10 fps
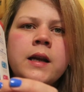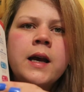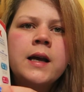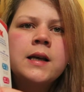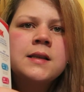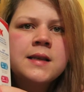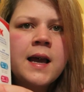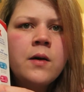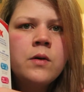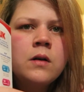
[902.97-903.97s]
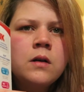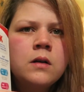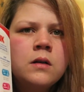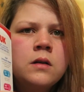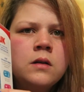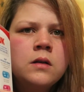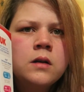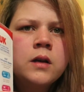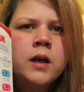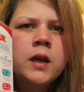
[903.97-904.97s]
it has owl
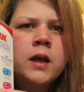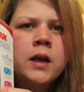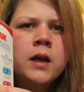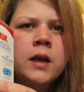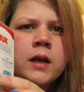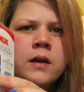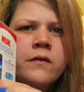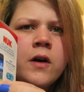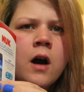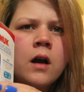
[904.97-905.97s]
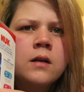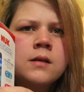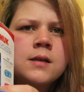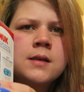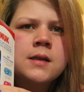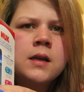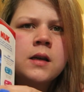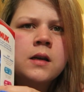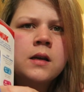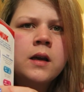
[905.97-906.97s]
and a fox
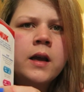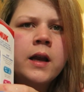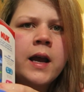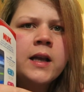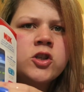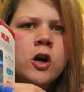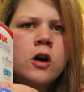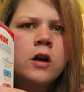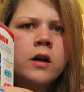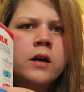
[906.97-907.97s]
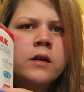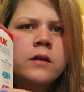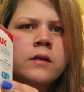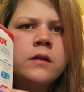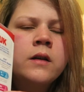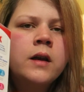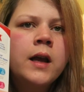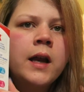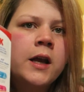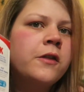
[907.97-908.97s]
and a hedgehog
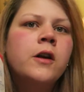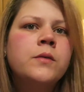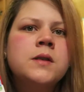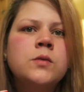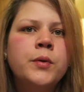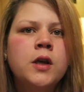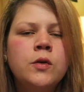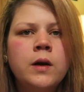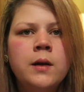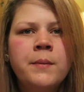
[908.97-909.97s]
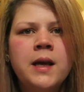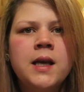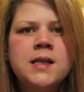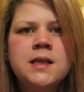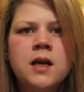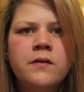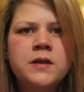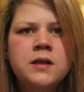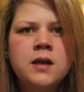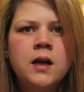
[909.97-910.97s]
and I thought it was super cute and my kids
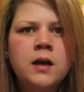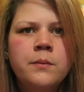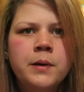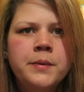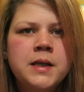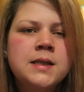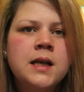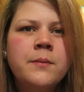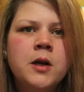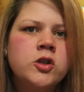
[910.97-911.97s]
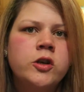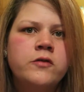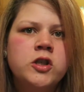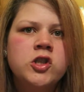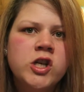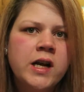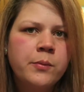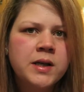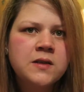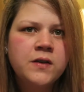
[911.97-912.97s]
loved Nut Puppies and I'm not sure if she's trying
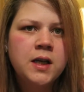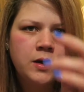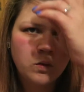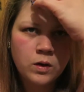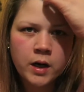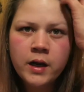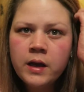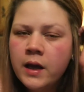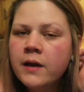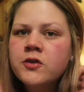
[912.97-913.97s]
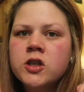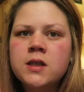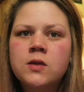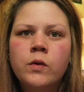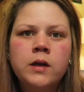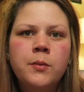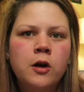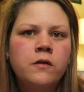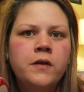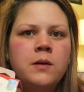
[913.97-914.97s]
to breastfeed or if she's going to
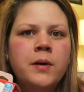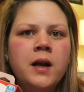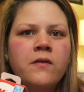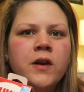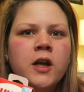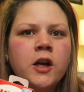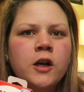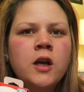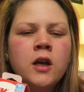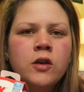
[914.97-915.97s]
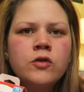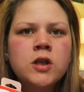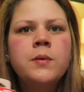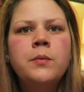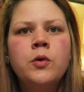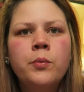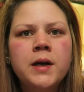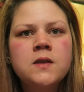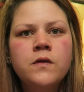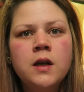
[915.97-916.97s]
bottle feed but I figured usually people who
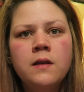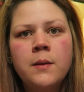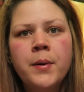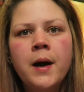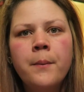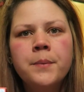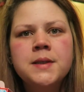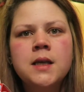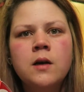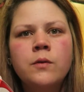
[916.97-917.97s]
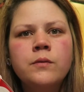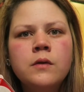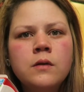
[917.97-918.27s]
breastfeed they pump so